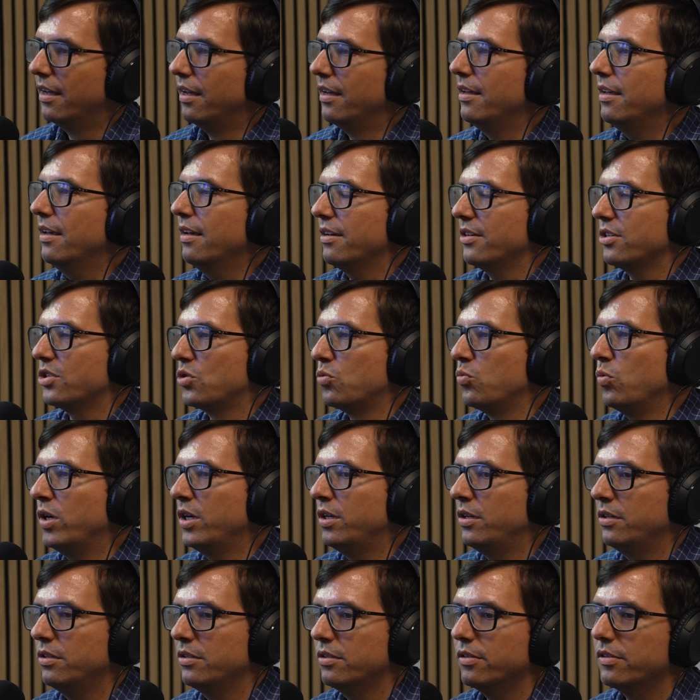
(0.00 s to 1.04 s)
Yes.
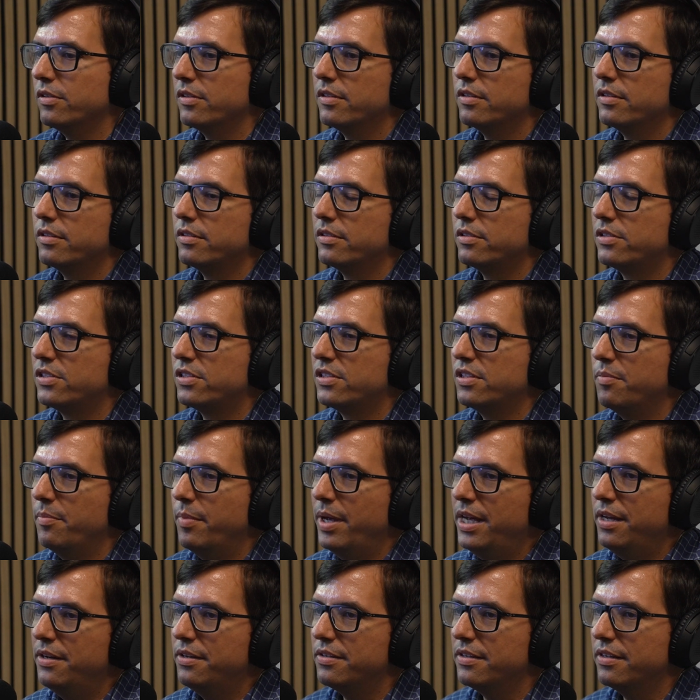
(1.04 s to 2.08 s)
Well,
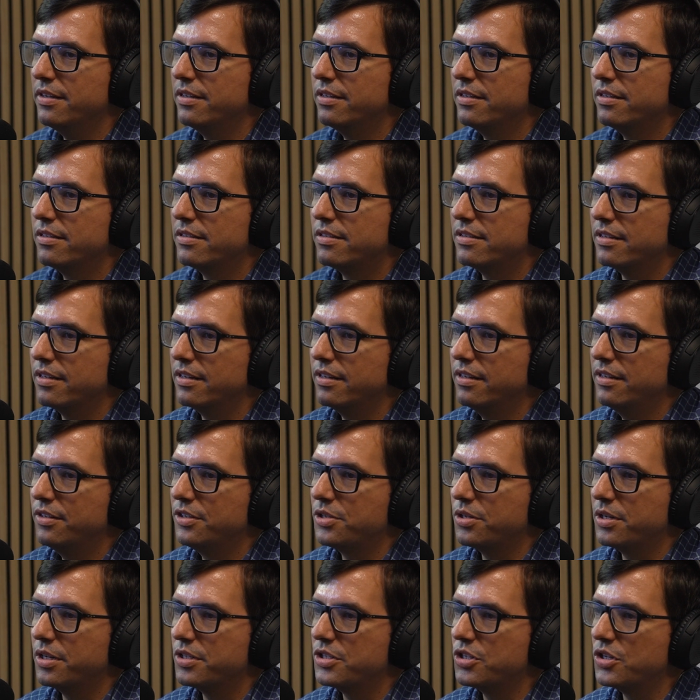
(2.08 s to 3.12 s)
cement is an
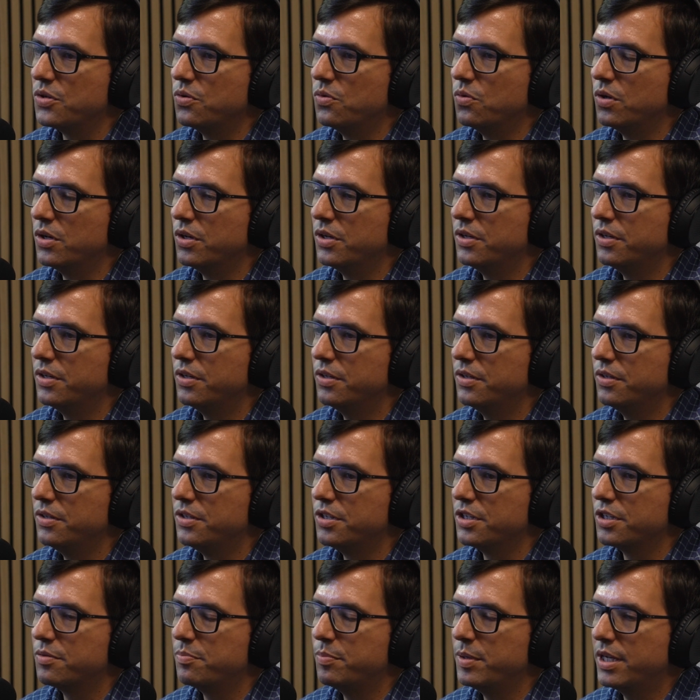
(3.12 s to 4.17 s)
interesting one
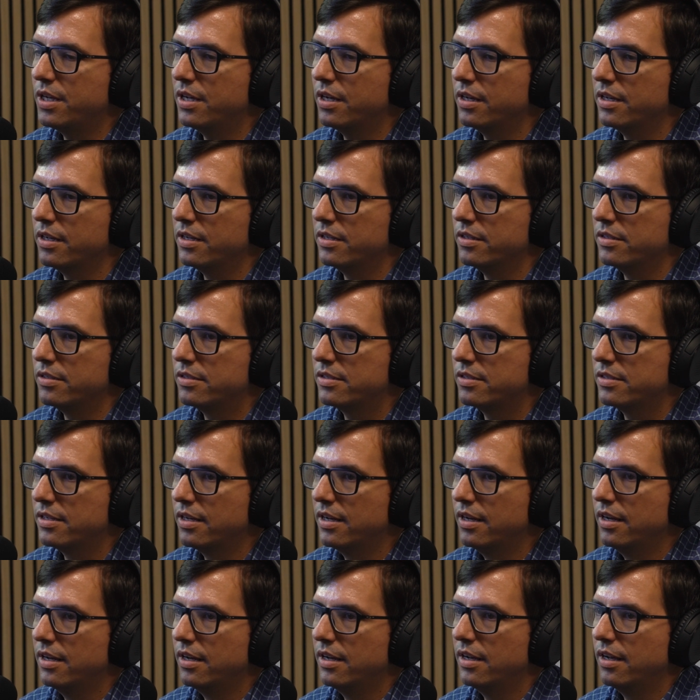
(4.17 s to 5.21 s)
just because
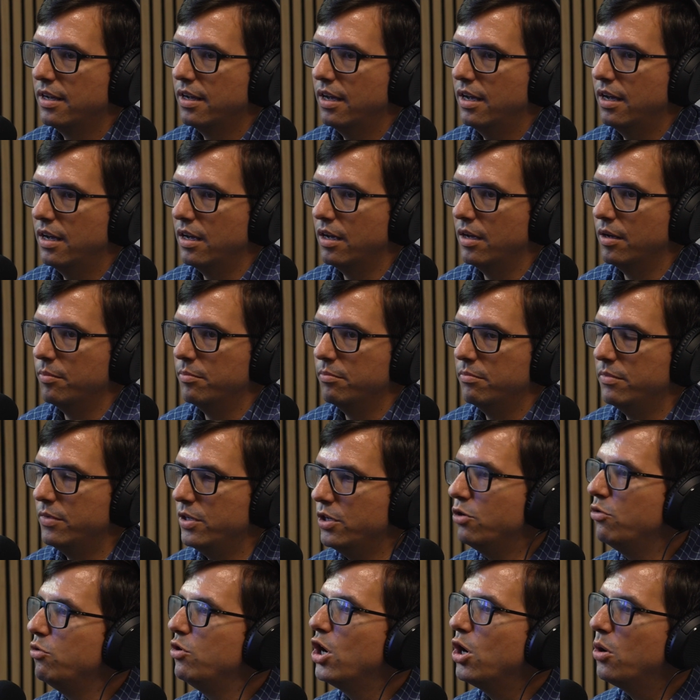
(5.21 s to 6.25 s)

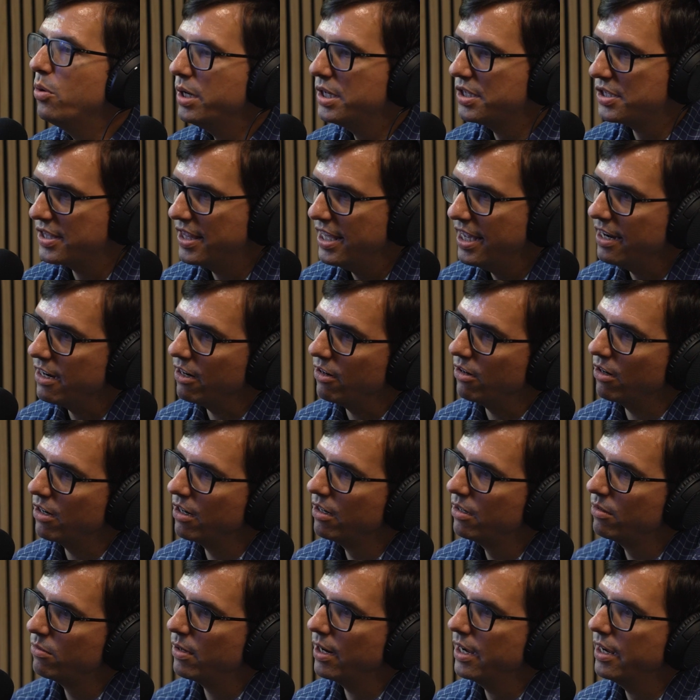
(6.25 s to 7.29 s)
it's
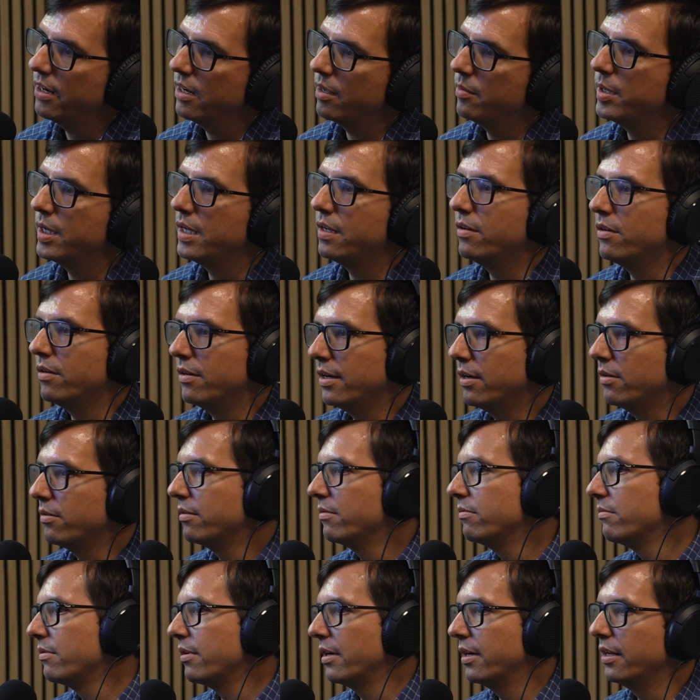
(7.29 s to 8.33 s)
there, right? I mean, now
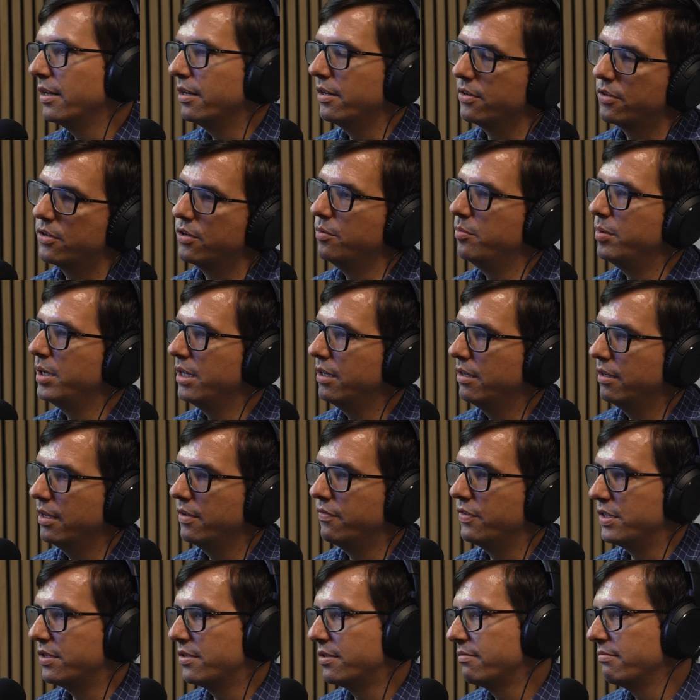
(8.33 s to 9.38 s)
granted, it could be
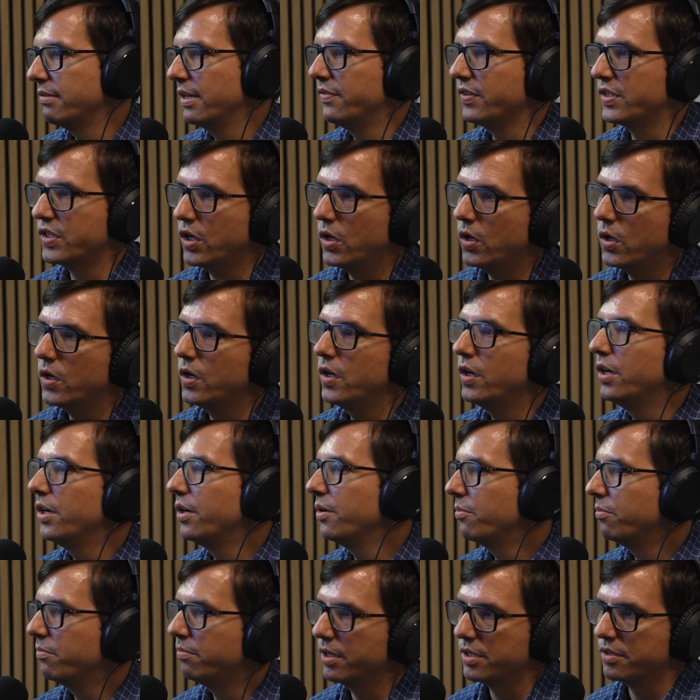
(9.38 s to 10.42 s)
if it's hardened,
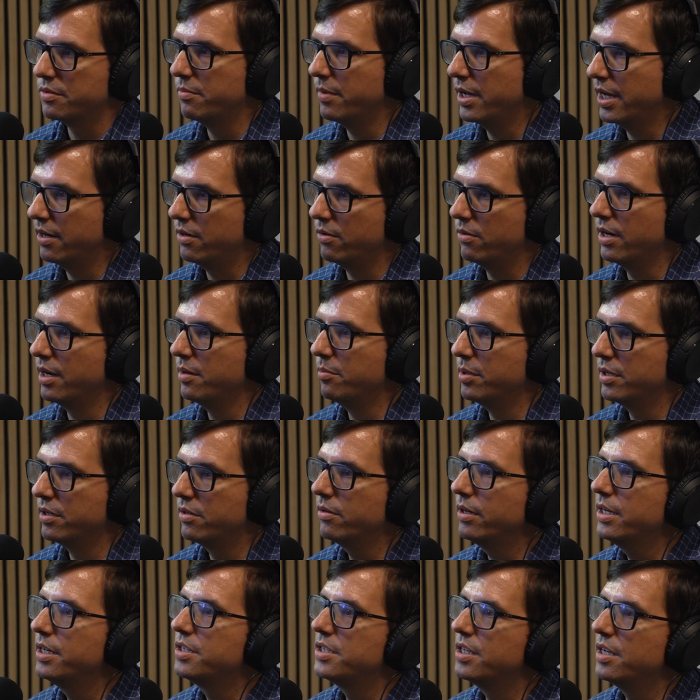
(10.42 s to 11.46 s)
it doesn't matter, right? But
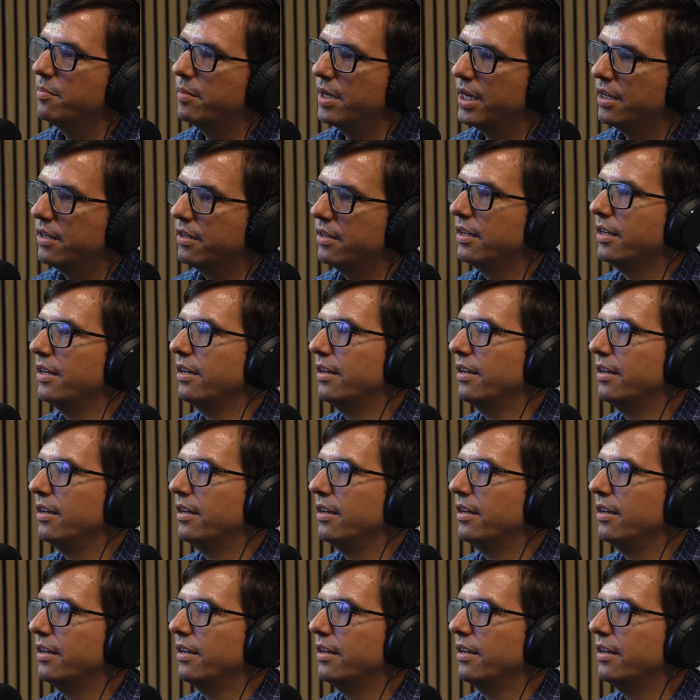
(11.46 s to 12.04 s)
green cement,